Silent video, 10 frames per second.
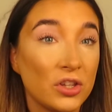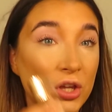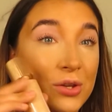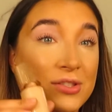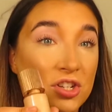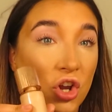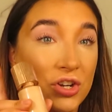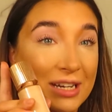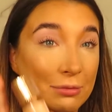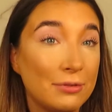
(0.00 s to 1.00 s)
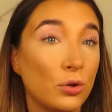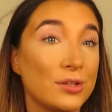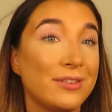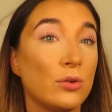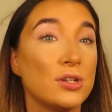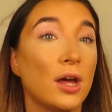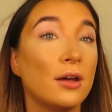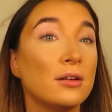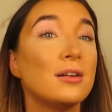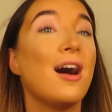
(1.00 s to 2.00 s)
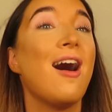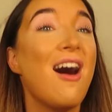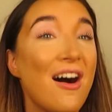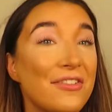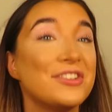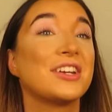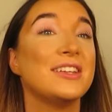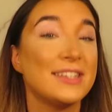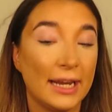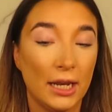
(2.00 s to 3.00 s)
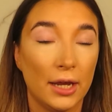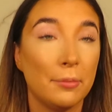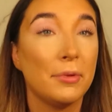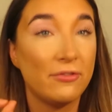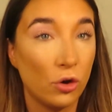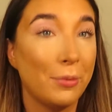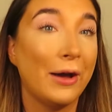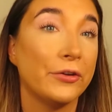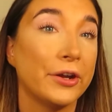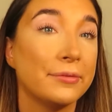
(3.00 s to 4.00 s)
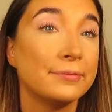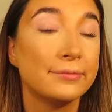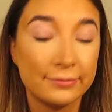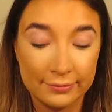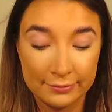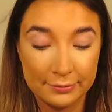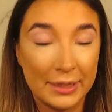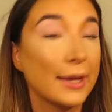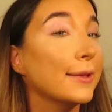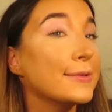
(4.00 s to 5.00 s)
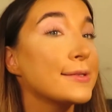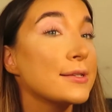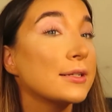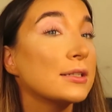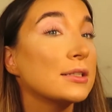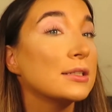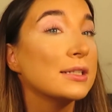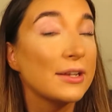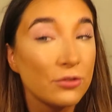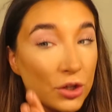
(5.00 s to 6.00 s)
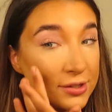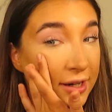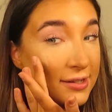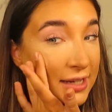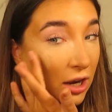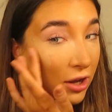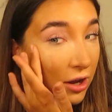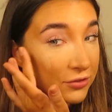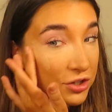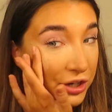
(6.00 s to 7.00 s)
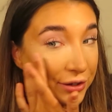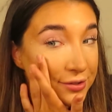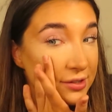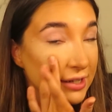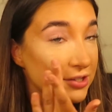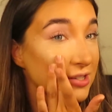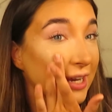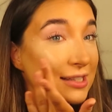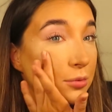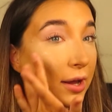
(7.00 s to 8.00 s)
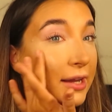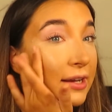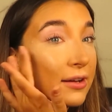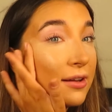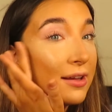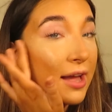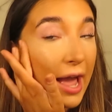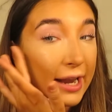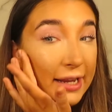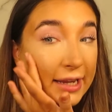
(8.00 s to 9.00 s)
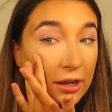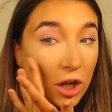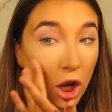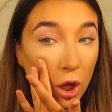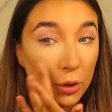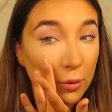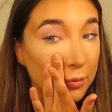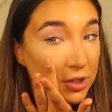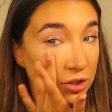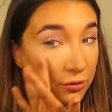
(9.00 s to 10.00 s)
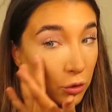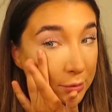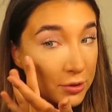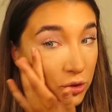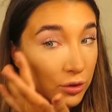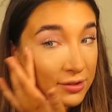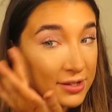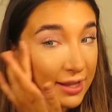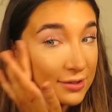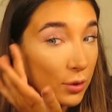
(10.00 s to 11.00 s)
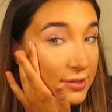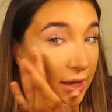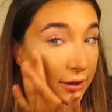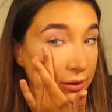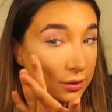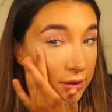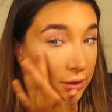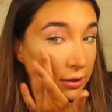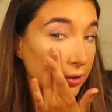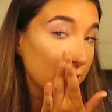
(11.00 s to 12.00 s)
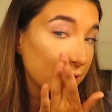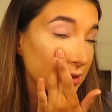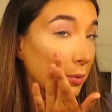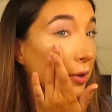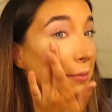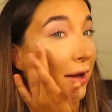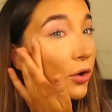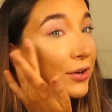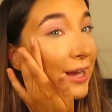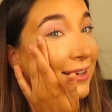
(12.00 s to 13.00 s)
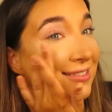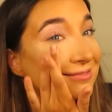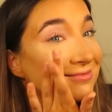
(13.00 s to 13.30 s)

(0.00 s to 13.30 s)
use the Shark Tilbury Flawless Filter after concealer before powder, because if you're using a concealer like I've just used, it just takes away any glow which you've already put on, so that's quite sad. We're putting it back on again.